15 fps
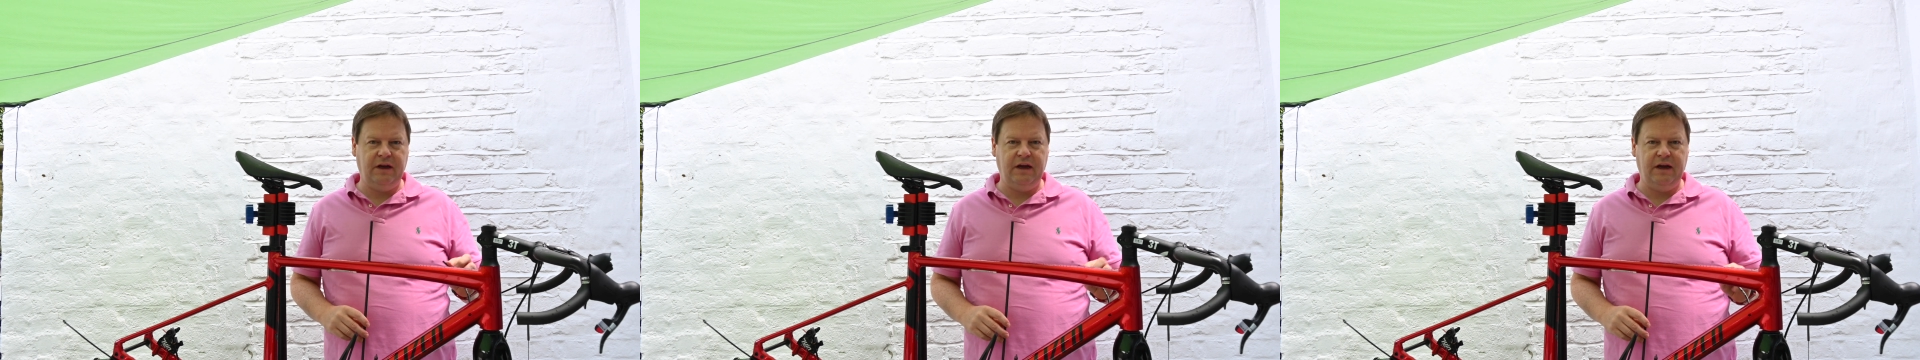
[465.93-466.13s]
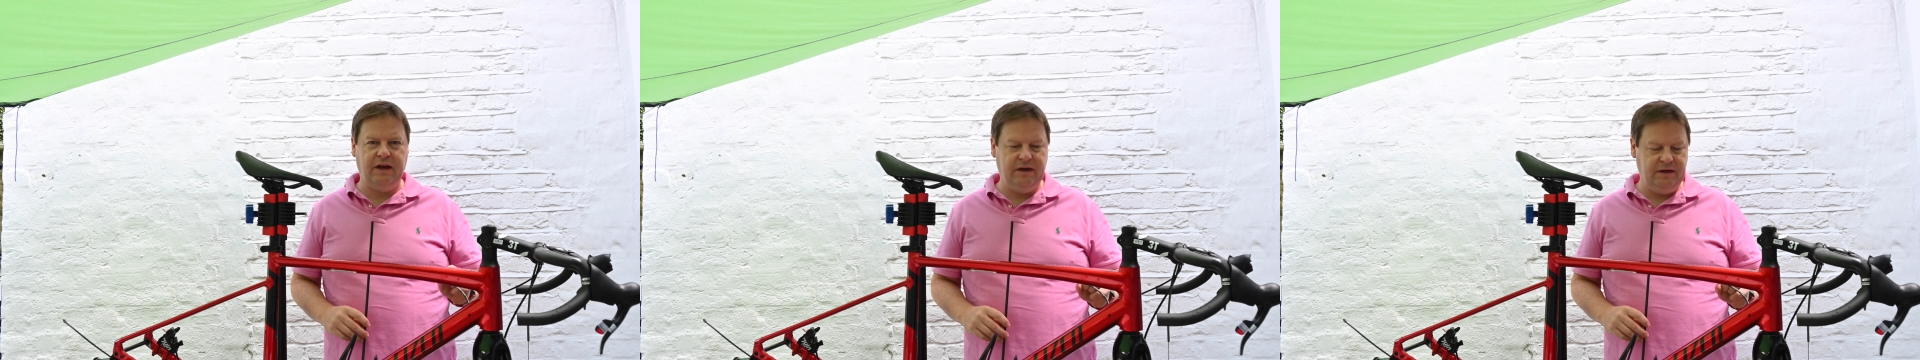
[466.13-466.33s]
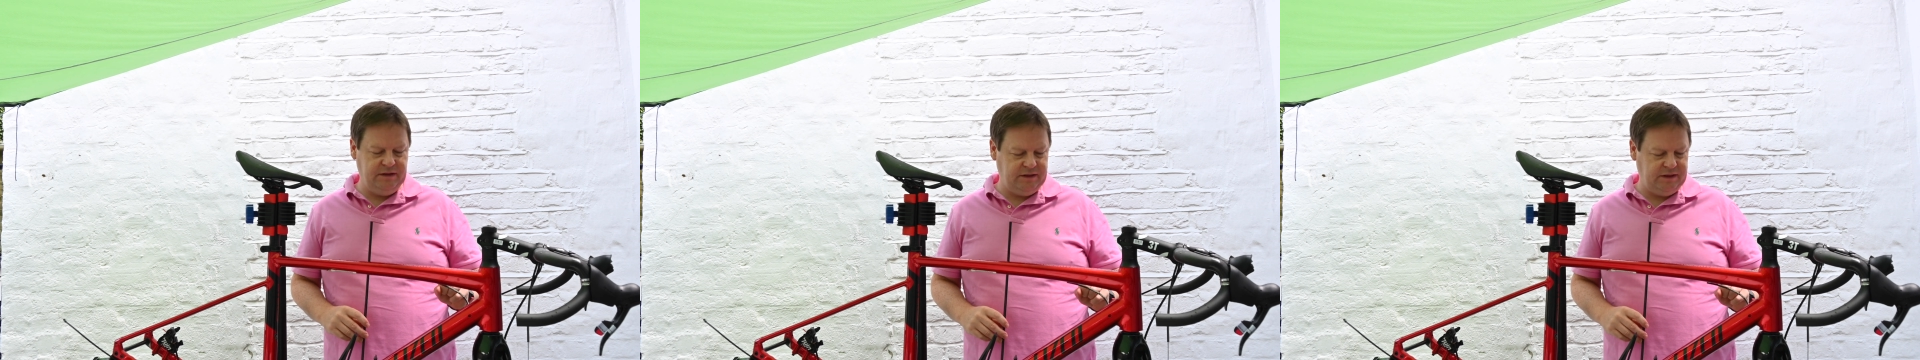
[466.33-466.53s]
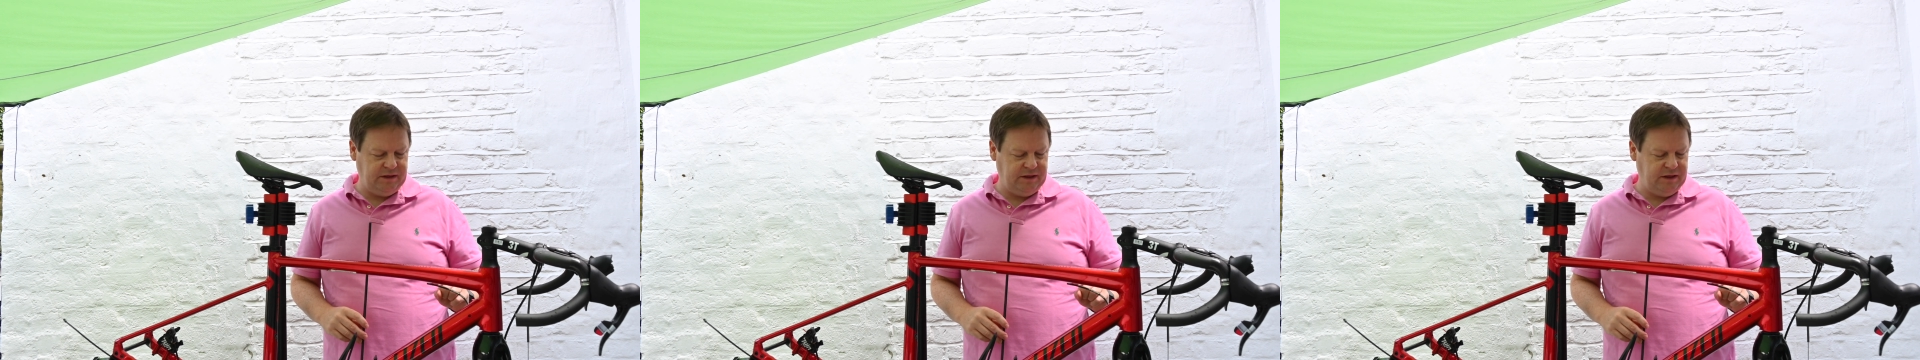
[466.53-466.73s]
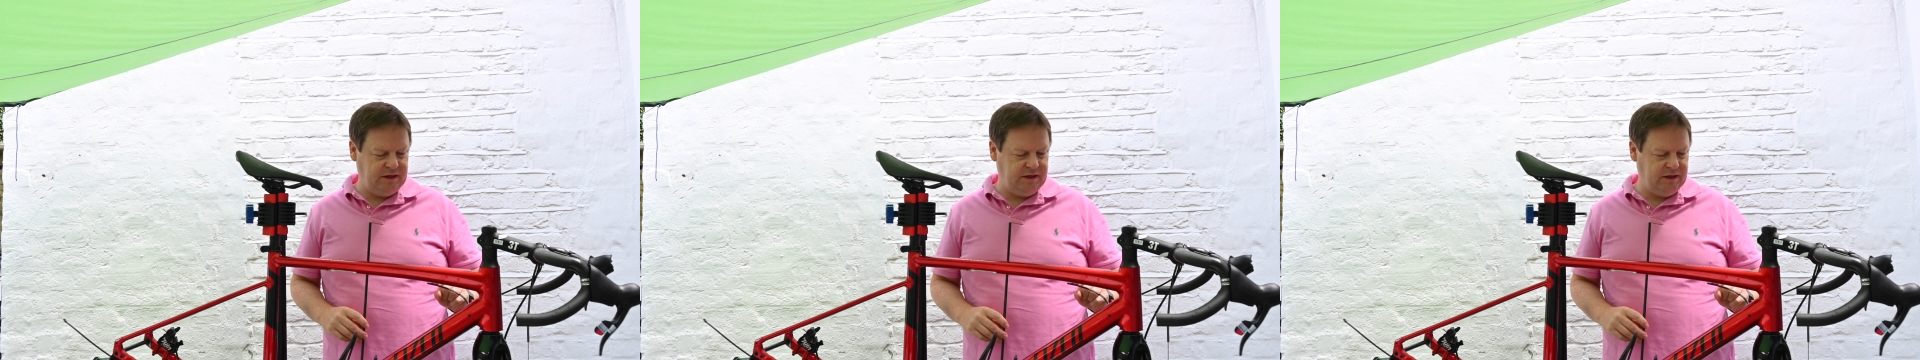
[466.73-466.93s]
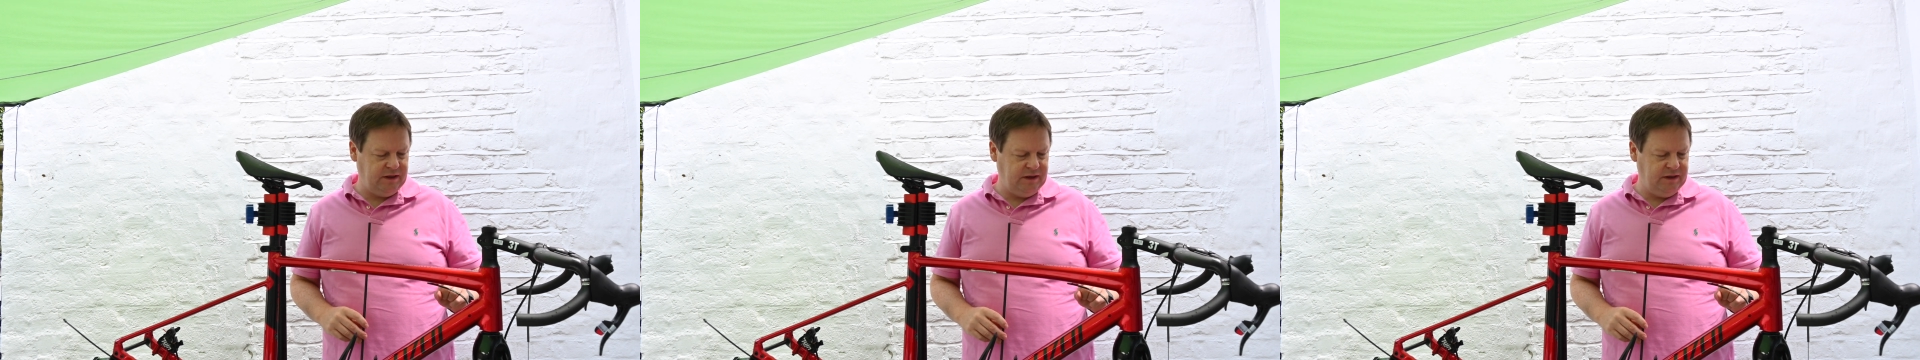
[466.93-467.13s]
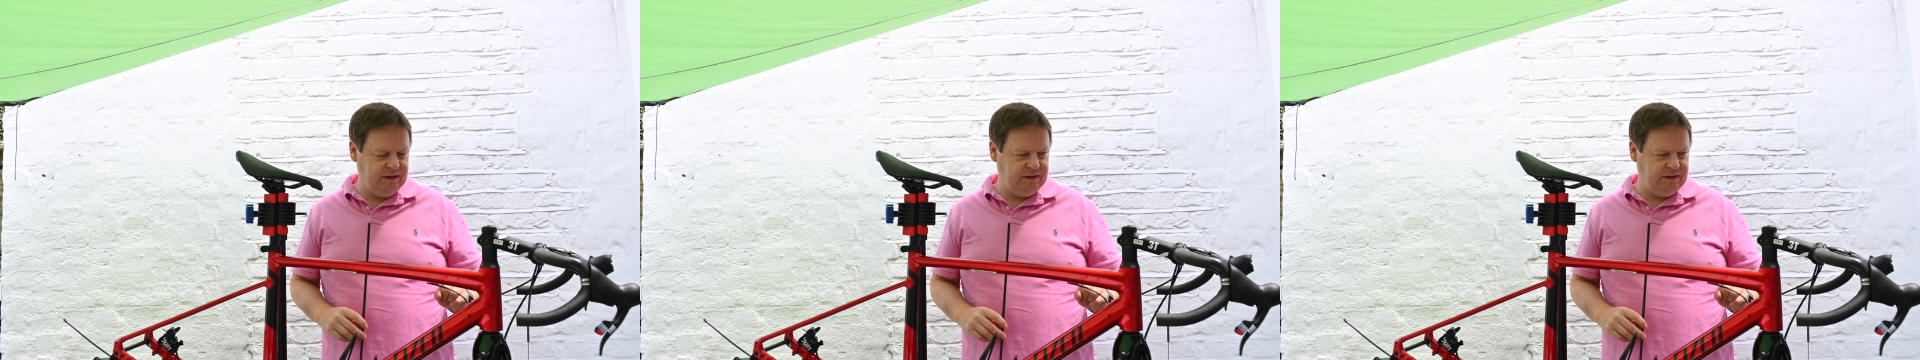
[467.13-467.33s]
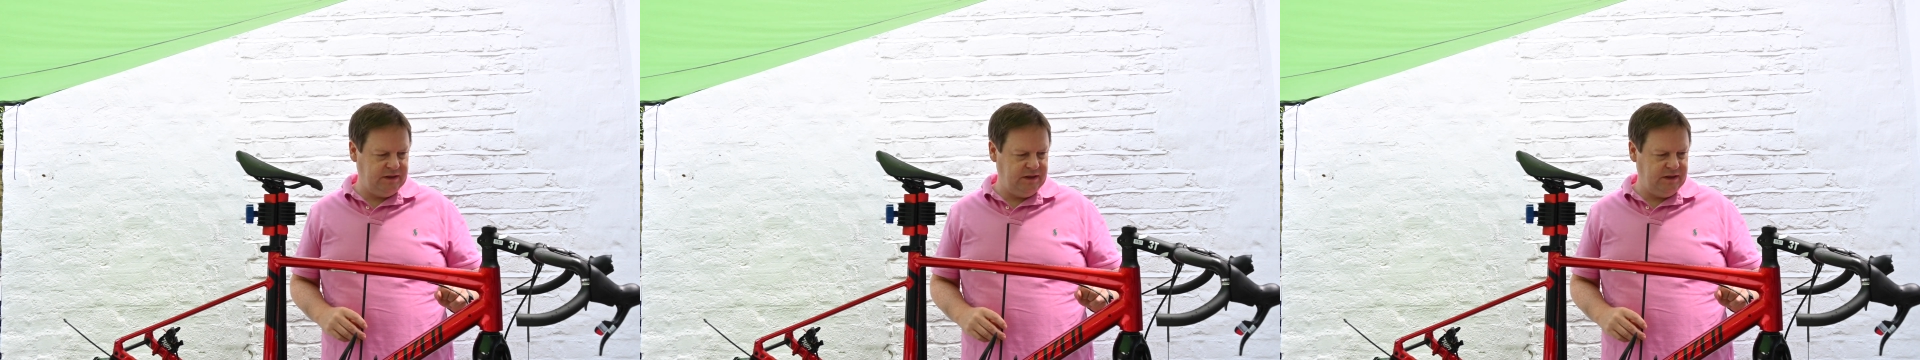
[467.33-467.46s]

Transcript: And here is